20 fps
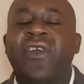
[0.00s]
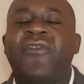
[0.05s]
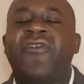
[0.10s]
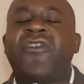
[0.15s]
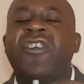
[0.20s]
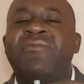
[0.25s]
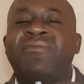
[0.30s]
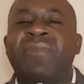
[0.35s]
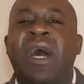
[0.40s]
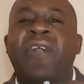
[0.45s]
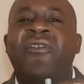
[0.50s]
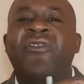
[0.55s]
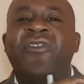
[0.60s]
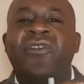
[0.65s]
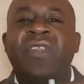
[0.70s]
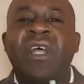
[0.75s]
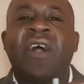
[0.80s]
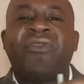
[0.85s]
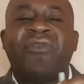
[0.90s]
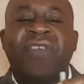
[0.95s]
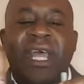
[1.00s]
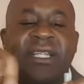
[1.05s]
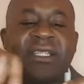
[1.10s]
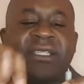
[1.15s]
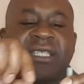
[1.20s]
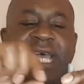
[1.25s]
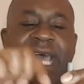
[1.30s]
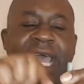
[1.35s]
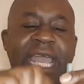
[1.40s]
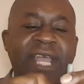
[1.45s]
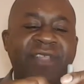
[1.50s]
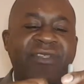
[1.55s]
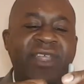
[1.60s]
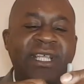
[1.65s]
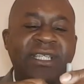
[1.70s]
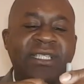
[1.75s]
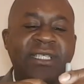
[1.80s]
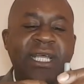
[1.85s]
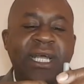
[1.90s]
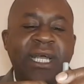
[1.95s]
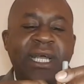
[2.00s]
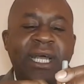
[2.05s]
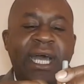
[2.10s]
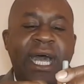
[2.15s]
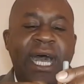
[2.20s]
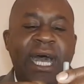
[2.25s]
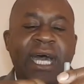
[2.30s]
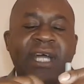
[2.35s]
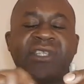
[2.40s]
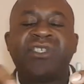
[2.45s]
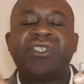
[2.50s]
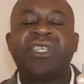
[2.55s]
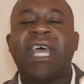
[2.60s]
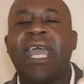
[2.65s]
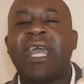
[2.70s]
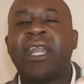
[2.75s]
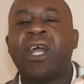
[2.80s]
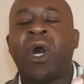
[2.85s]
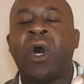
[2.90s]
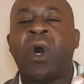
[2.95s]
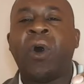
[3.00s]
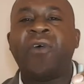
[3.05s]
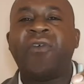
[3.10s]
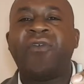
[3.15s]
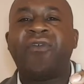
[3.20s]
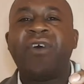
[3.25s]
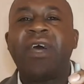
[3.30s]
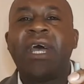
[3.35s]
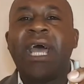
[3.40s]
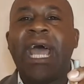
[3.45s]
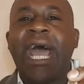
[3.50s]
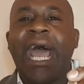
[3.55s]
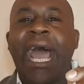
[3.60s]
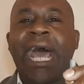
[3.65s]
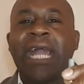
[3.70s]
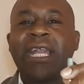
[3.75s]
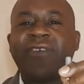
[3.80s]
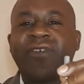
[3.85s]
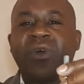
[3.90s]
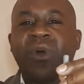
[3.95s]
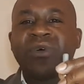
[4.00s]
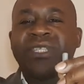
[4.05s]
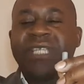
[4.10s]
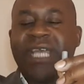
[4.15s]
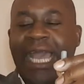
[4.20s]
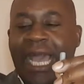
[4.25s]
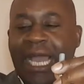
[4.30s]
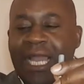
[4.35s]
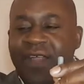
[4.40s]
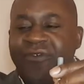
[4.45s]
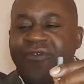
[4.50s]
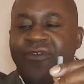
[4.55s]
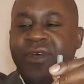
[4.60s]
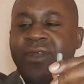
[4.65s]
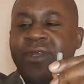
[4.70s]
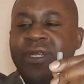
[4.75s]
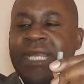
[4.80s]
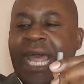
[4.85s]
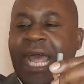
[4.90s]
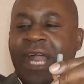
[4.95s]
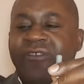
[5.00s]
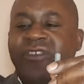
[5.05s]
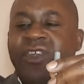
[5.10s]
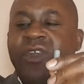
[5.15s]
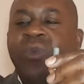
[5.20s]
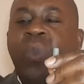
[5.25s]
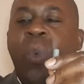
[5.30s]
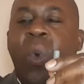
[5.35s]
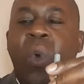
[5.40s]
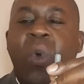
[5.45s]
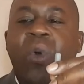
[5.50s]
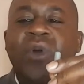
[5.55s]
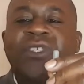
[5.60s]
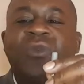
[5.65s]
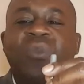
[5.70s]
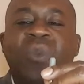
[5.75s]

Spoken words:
a few months, they'll then take this chain off. And of course, the elephant naturally walks